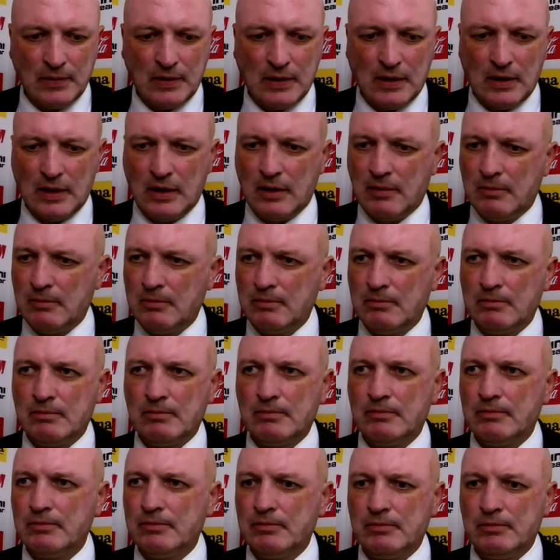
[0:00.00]
Um,
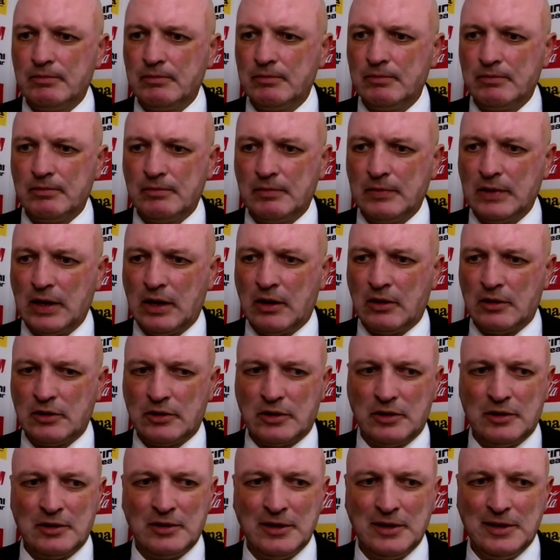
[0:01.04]
you know,
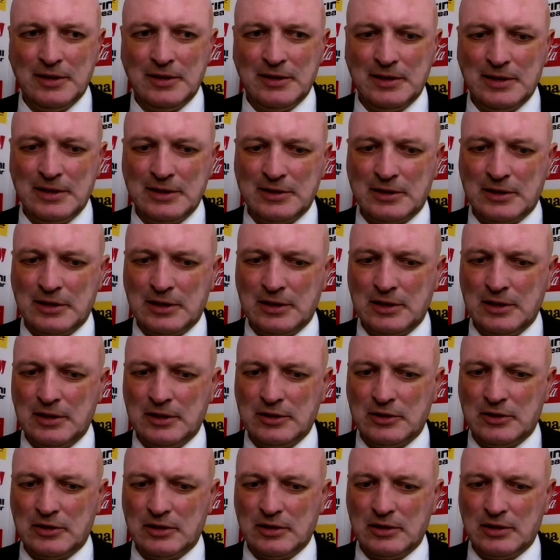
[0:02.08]
it's it's the
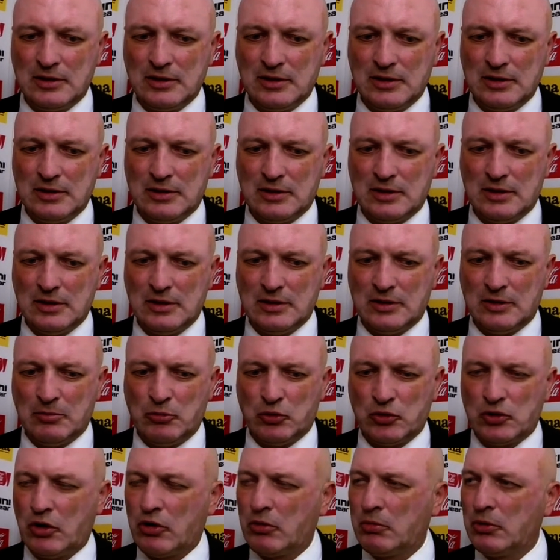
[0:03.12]
it's it's the, it's the
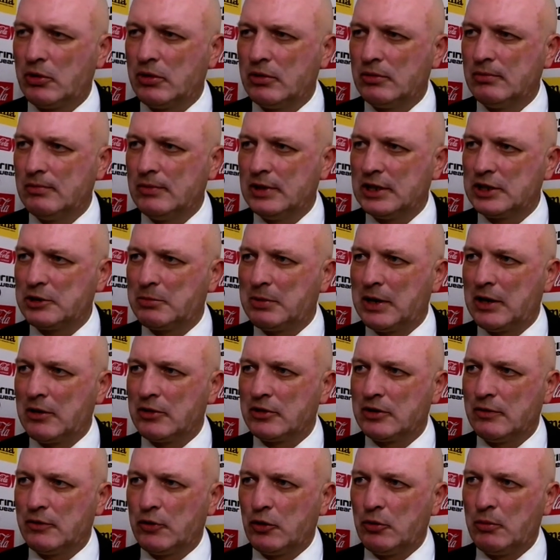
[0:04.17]
most horrible
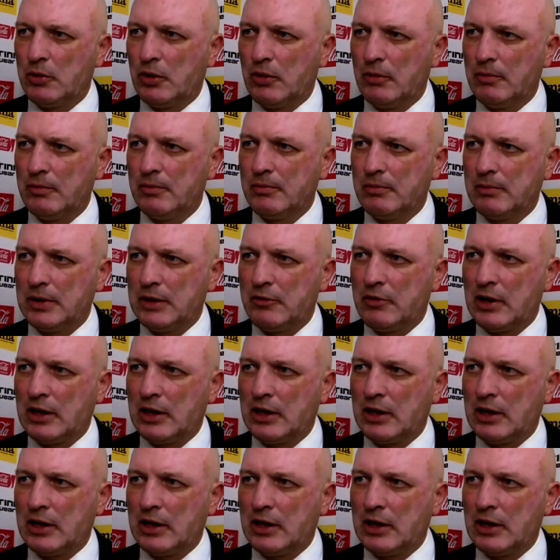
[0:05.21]
experience in football being